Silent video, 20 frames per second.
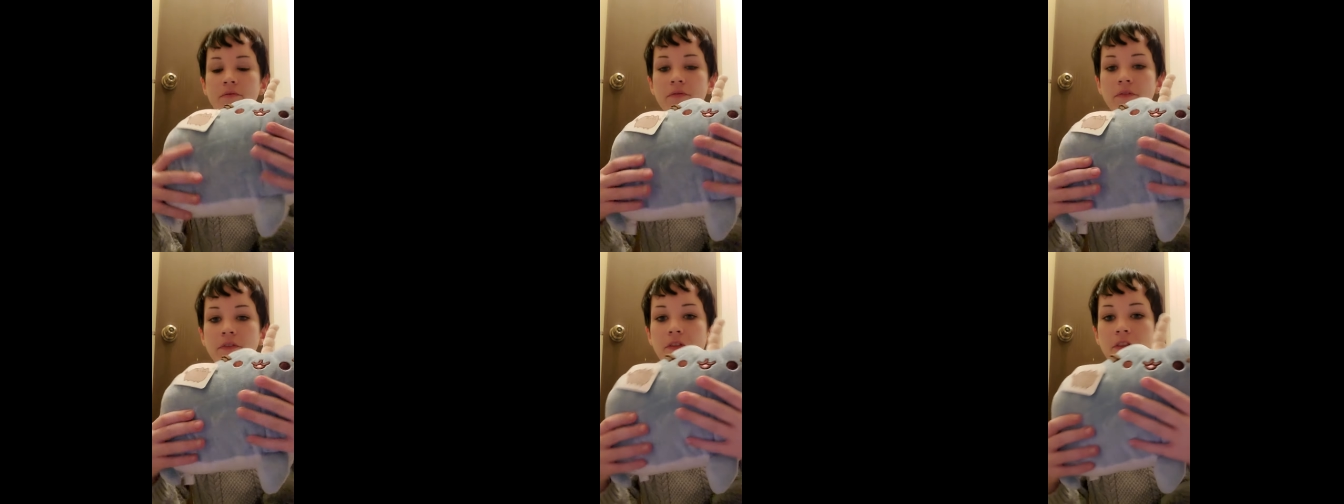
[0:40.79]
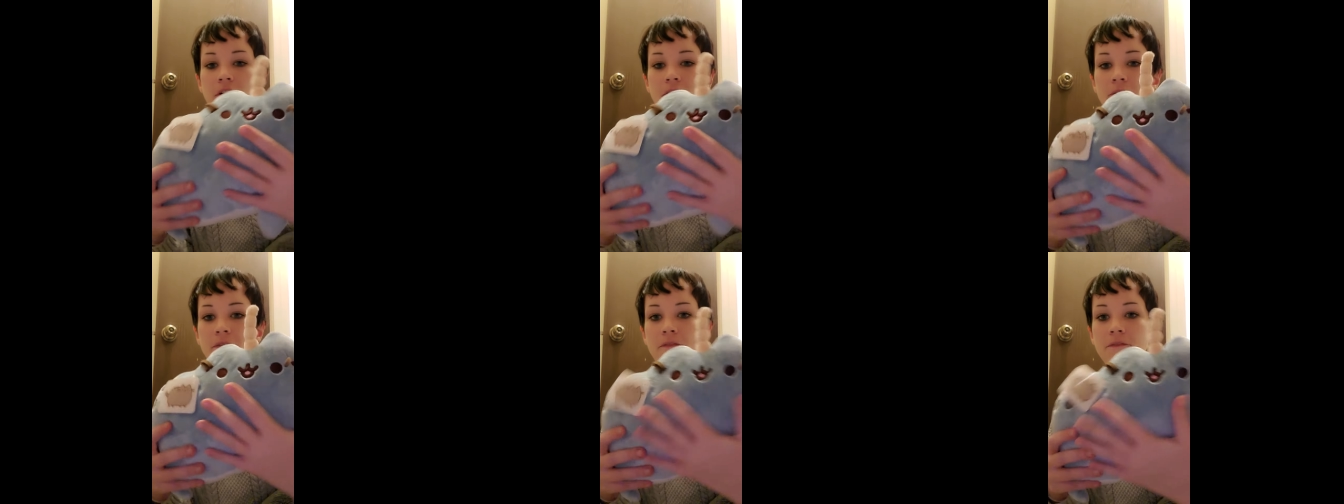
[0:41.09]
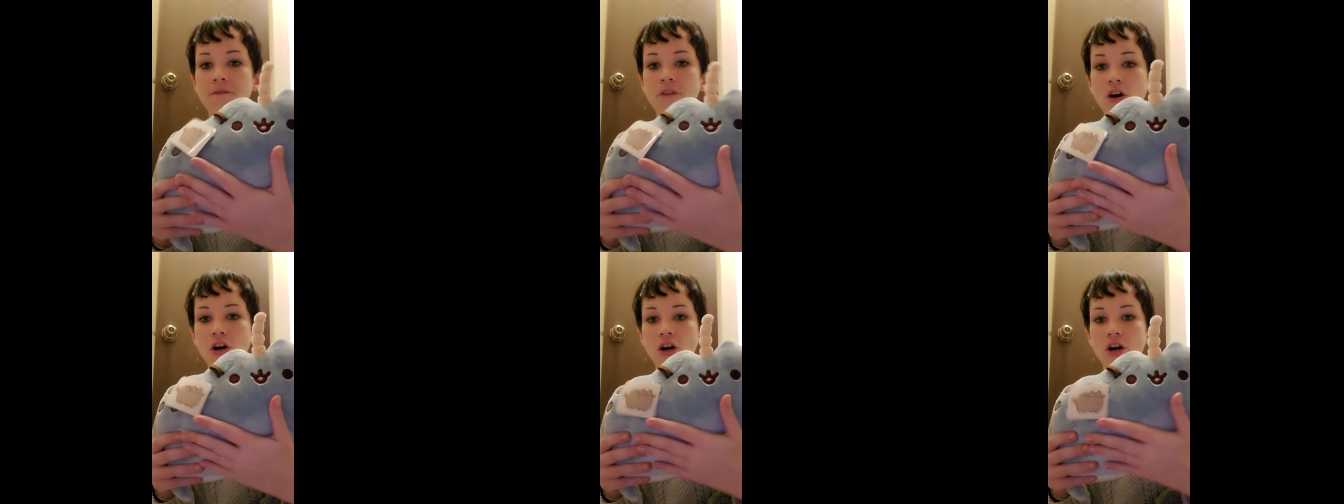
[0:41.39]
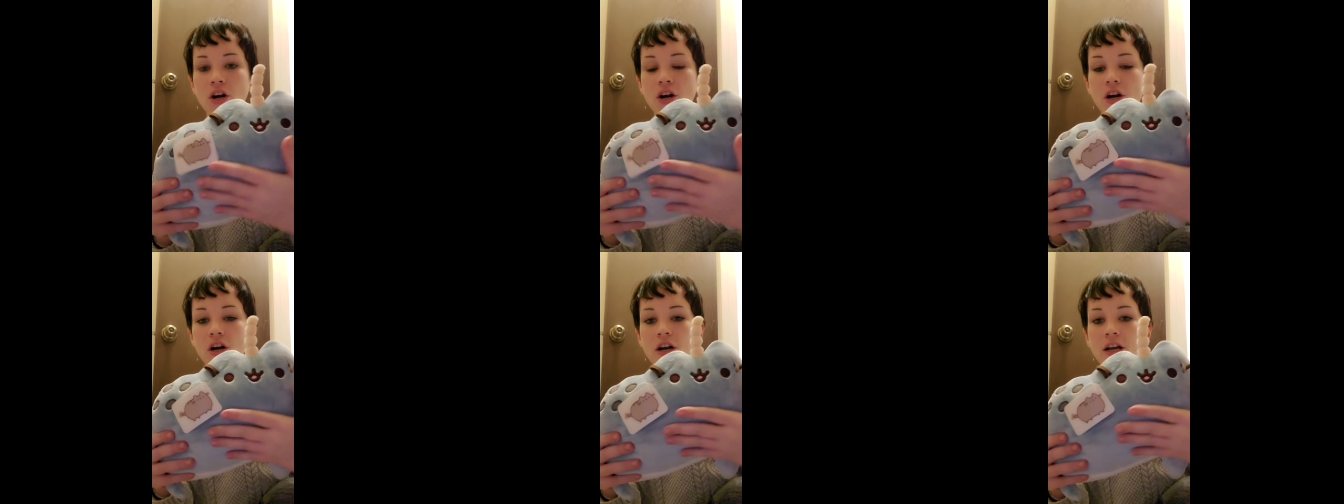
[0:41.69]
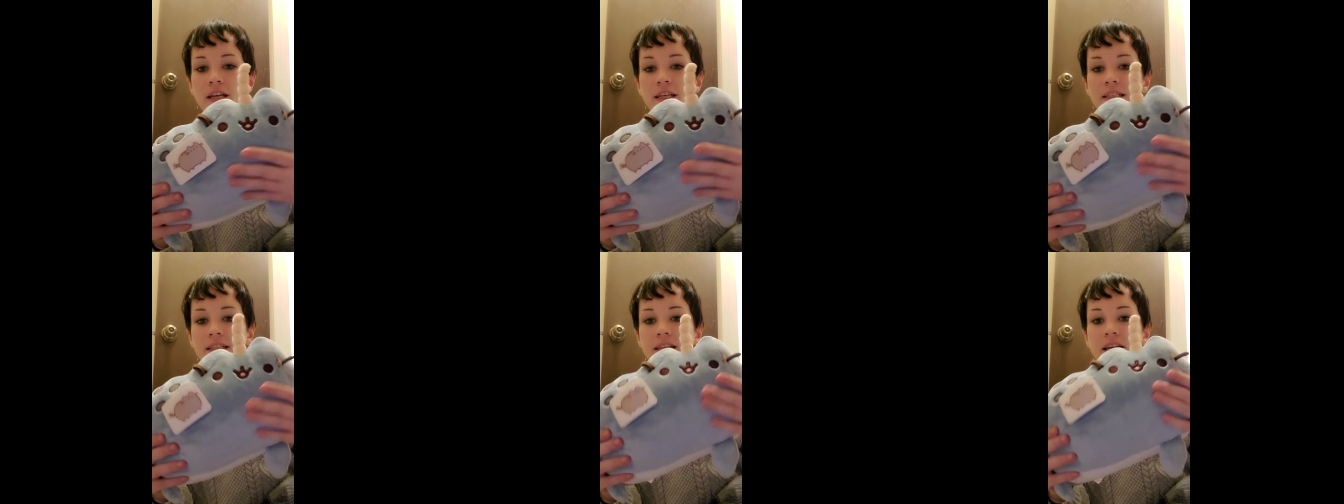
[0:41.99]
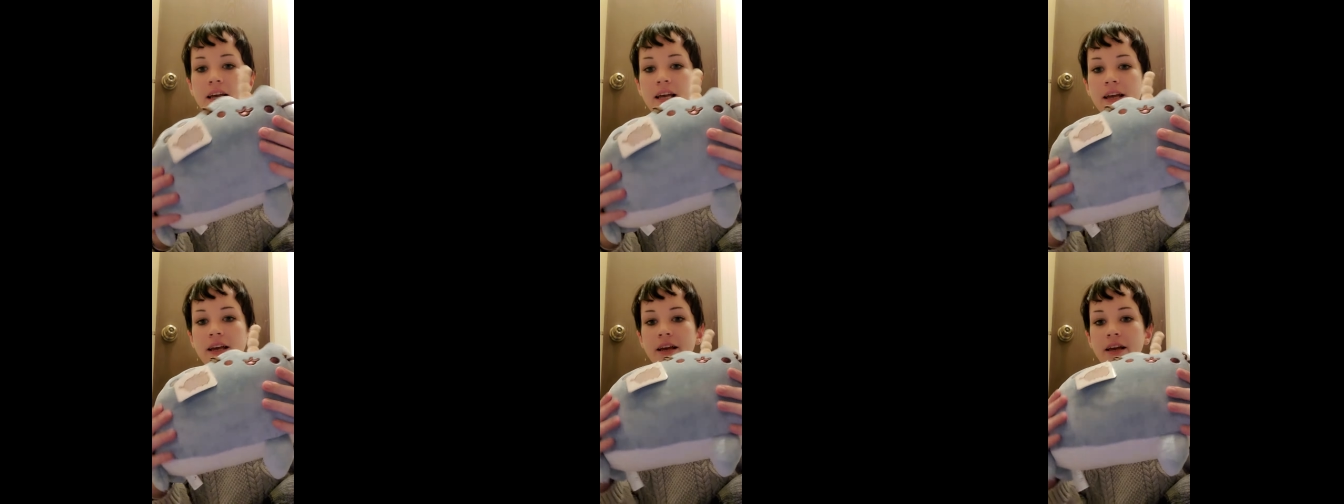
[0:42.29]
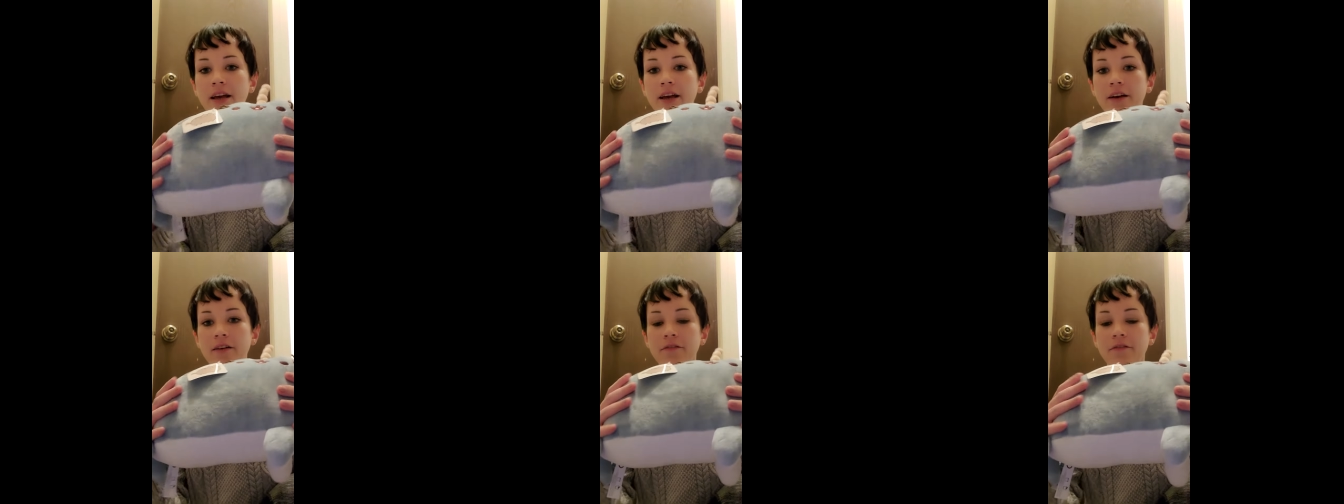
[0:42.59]
the fur is like
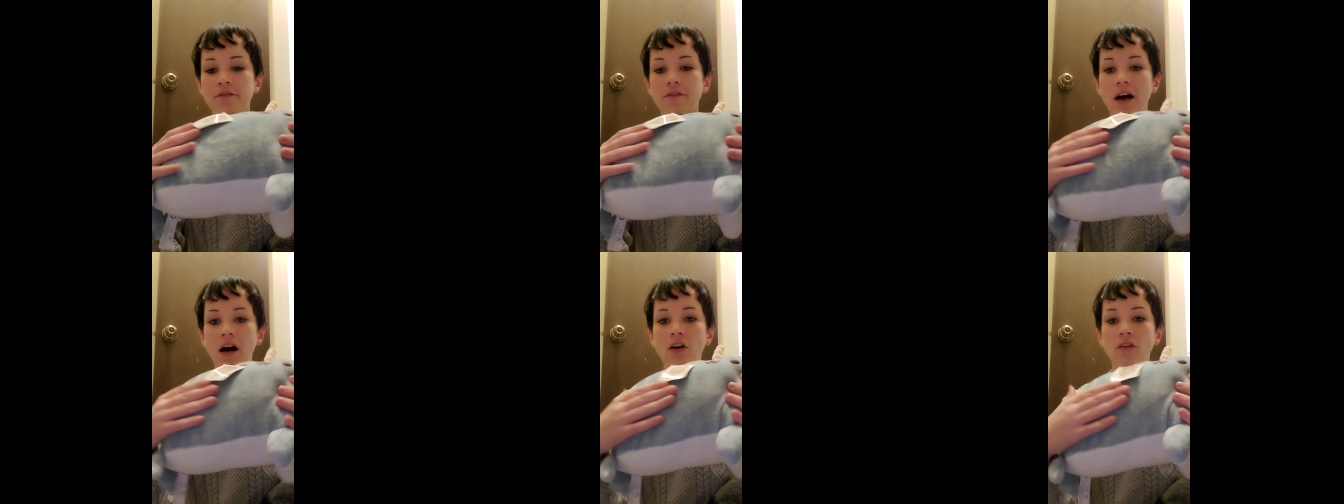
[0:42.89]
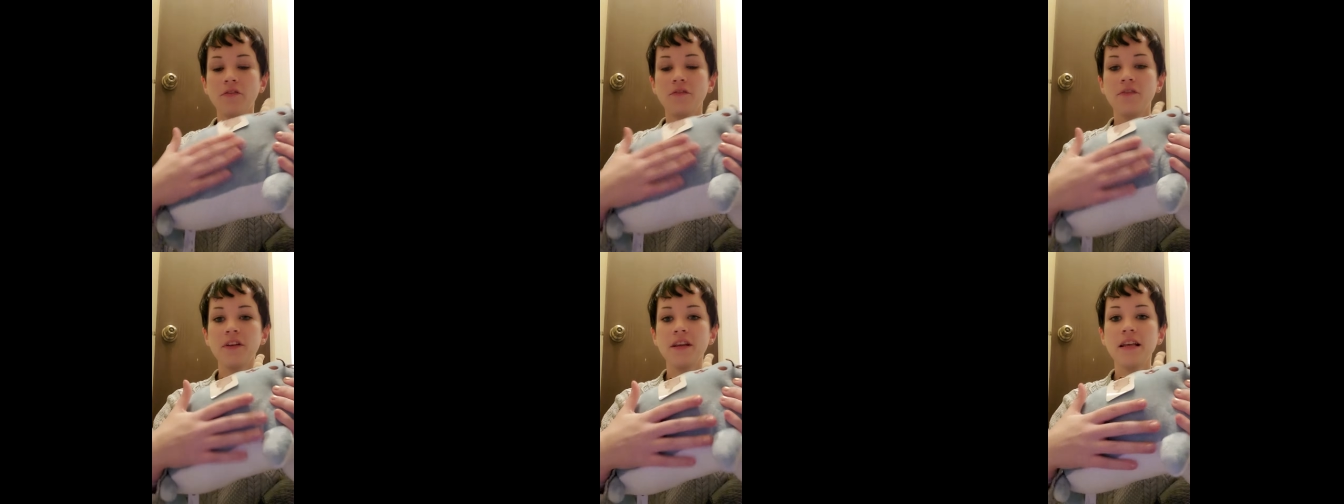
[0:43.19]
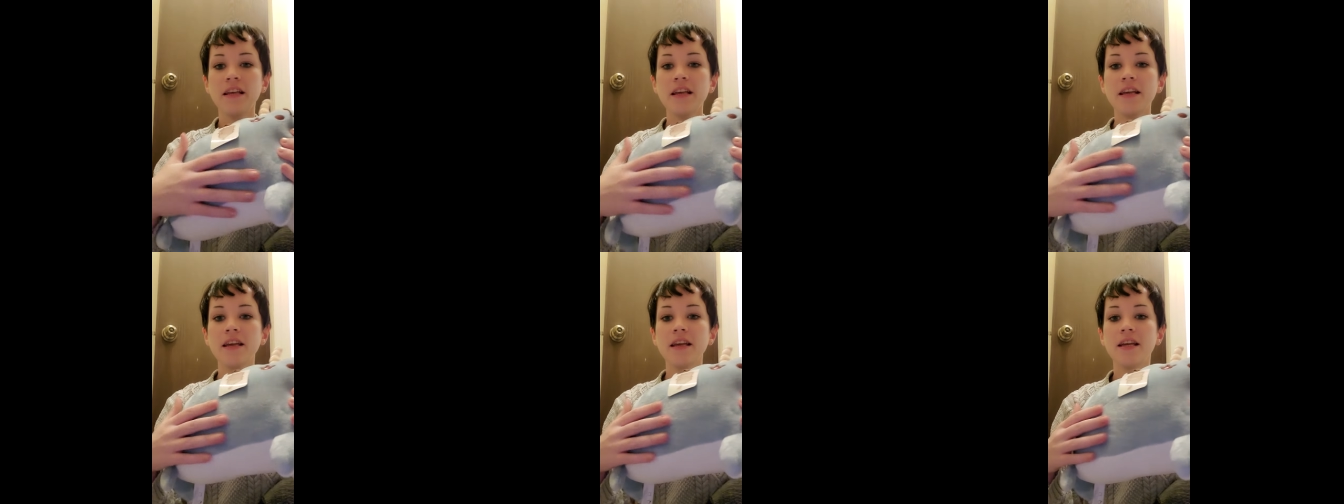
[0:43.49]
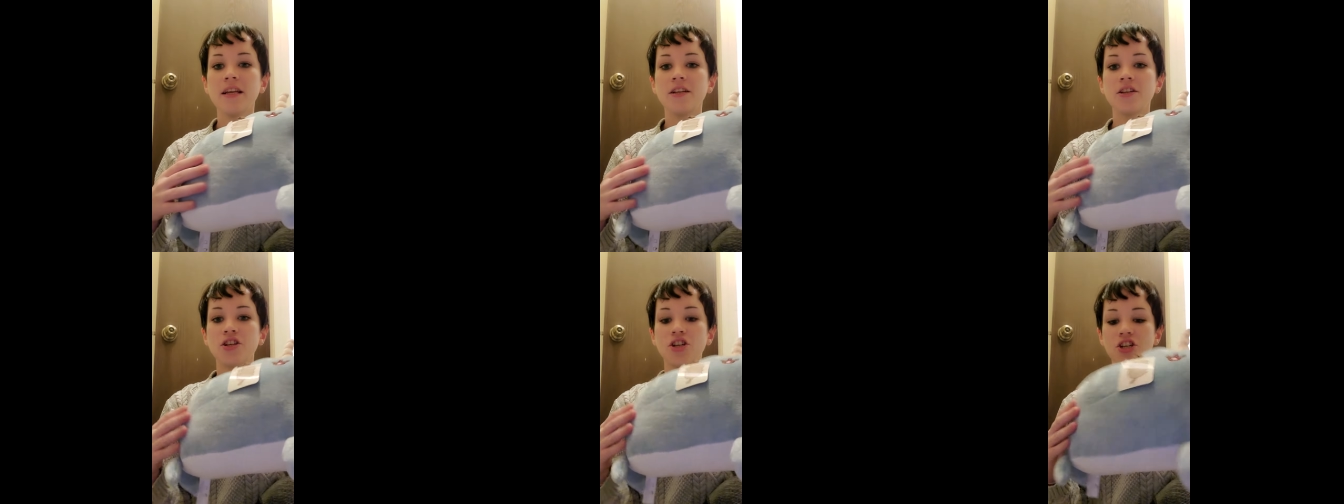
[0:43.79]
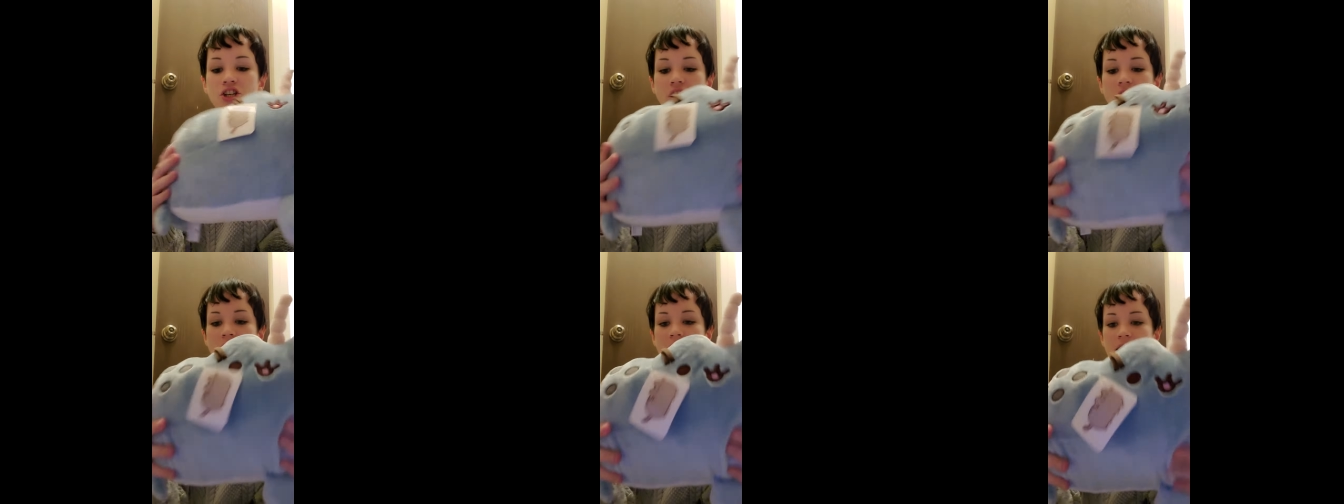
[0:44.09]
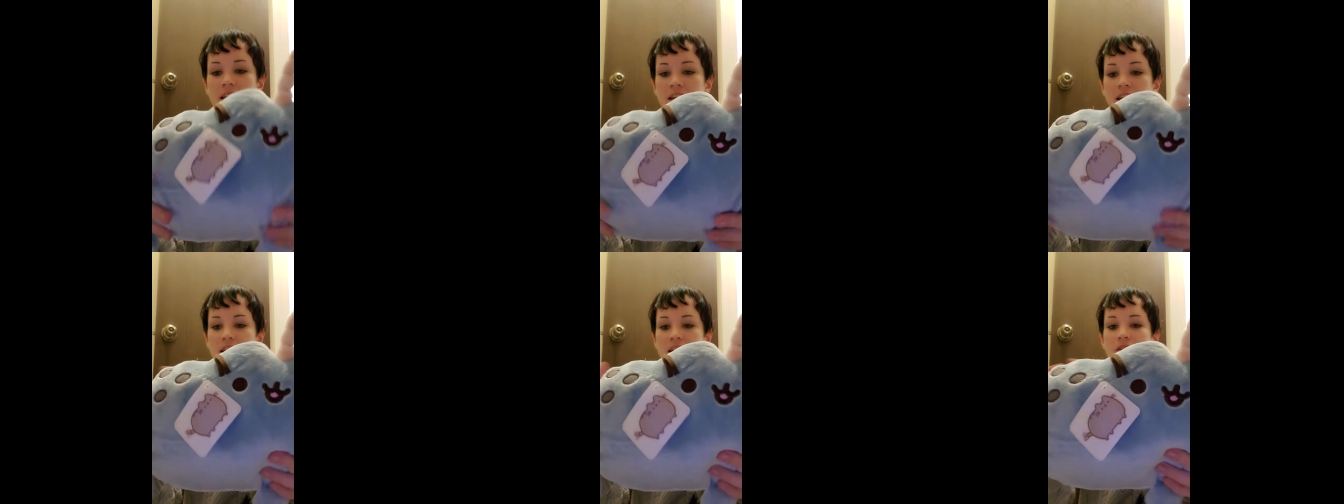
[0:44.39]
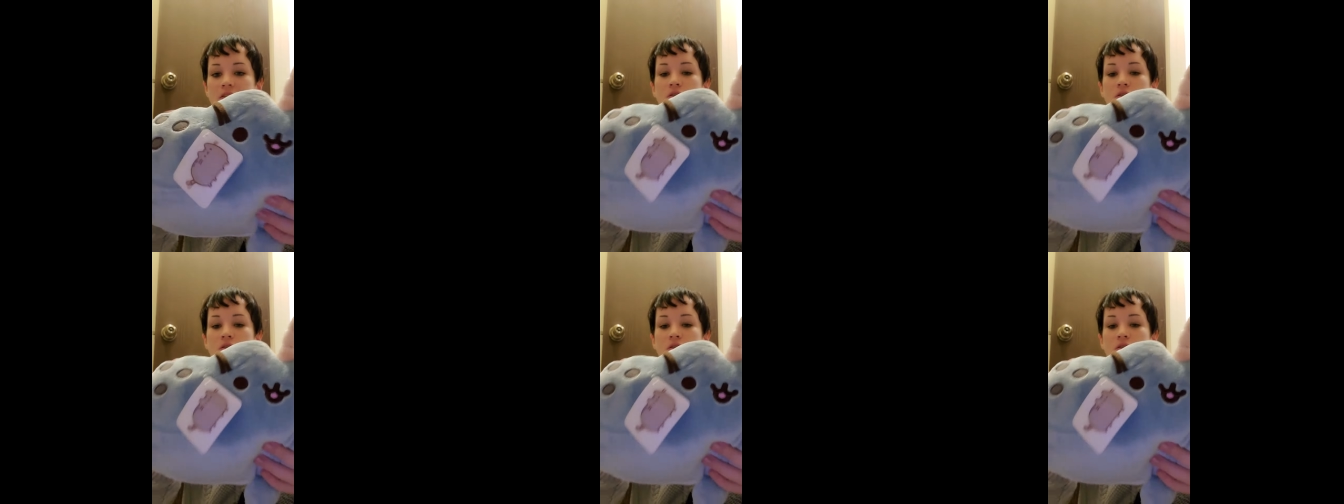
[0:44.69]
velvety and shiny.